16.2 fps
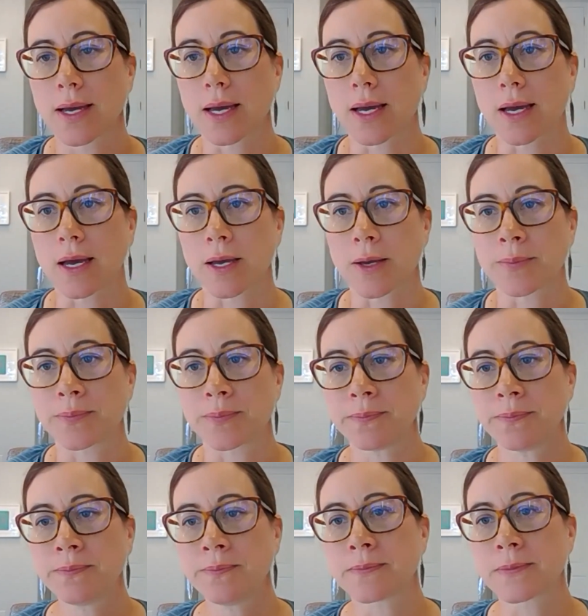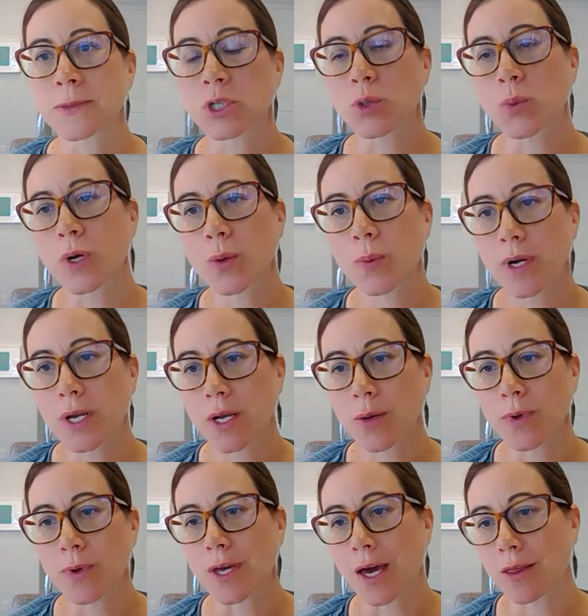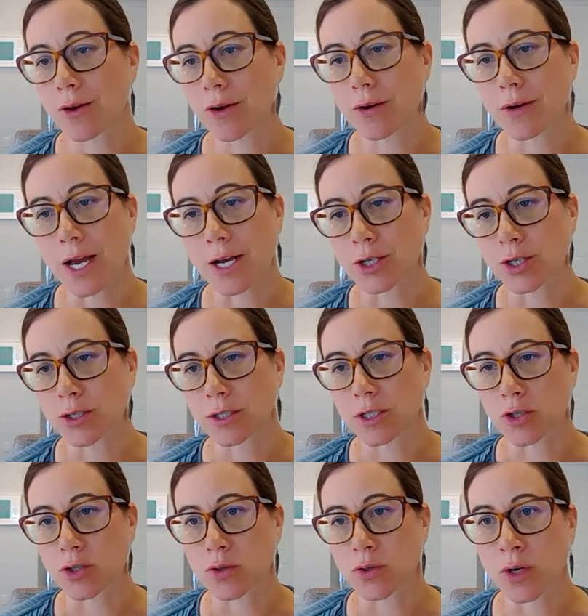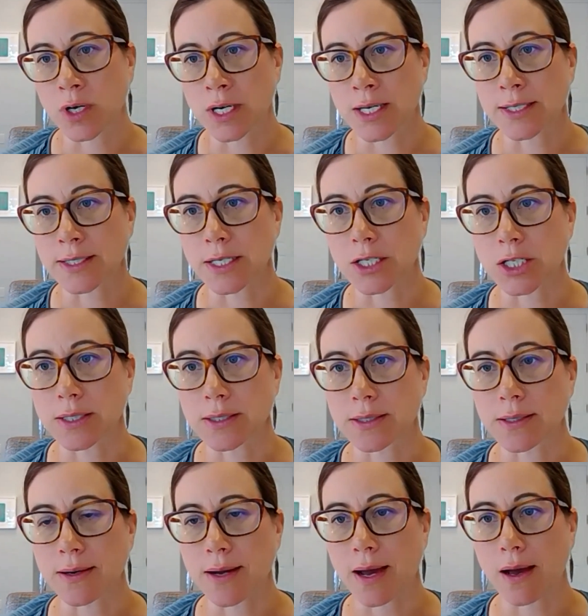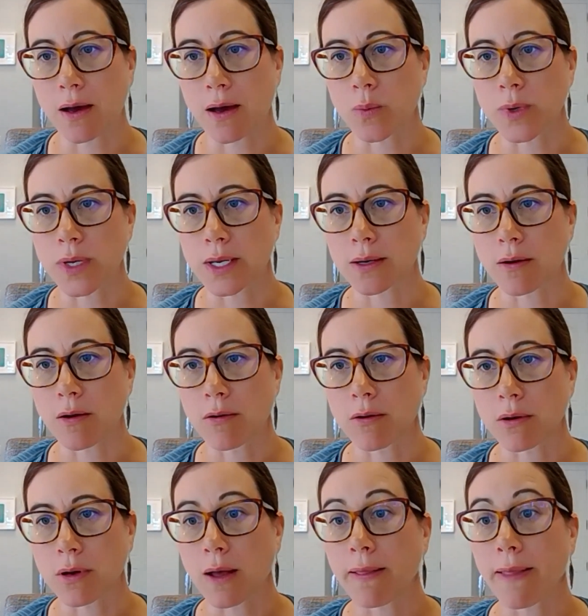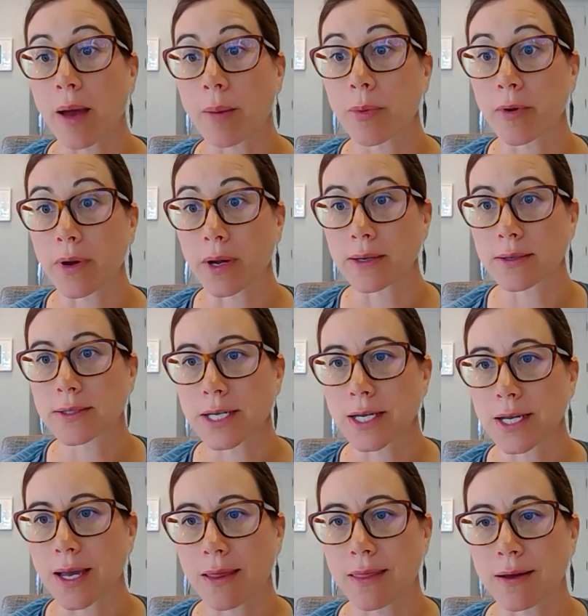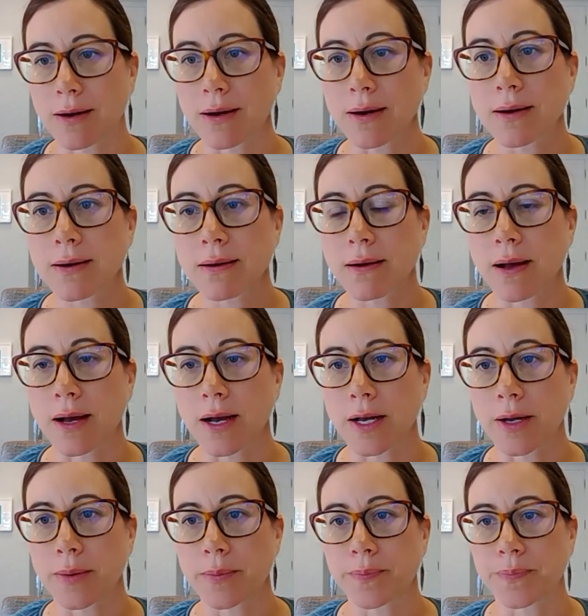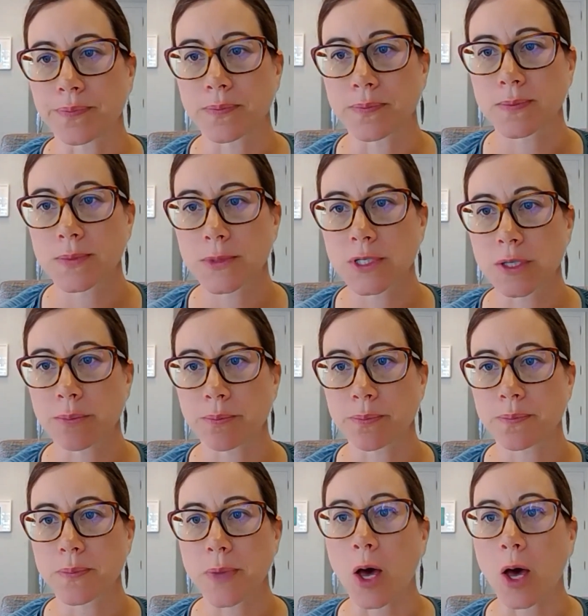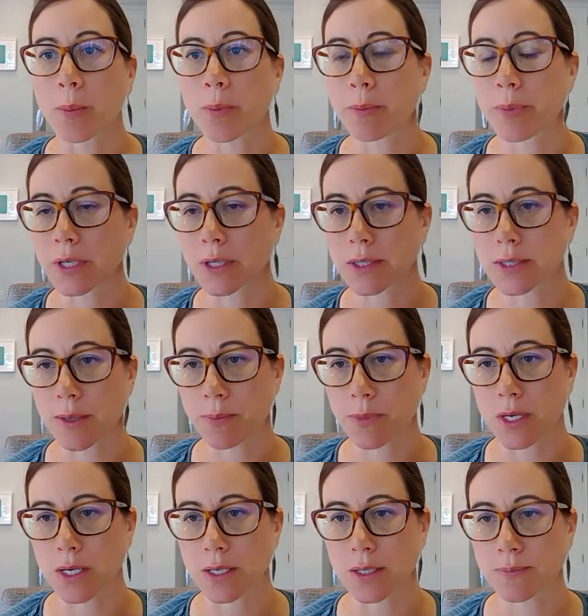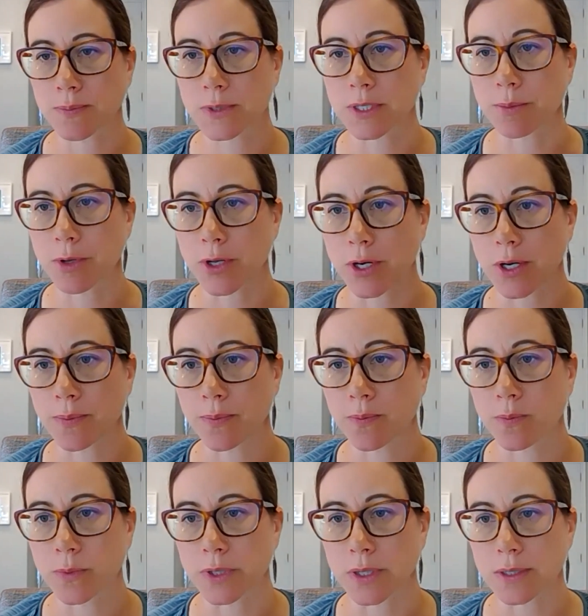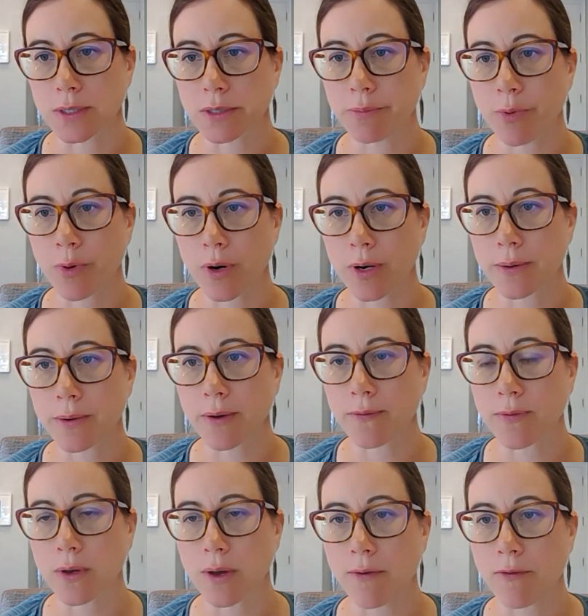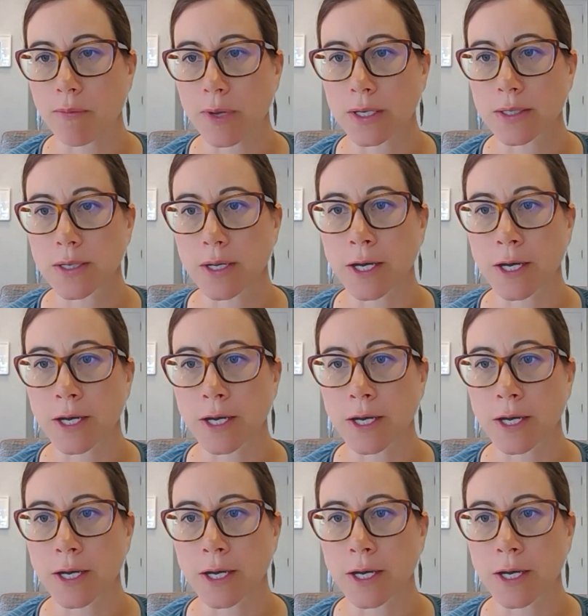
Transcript: So we're working with other national Indigenous organizations on how we can all collaborate together to help build something similar with the support of the government.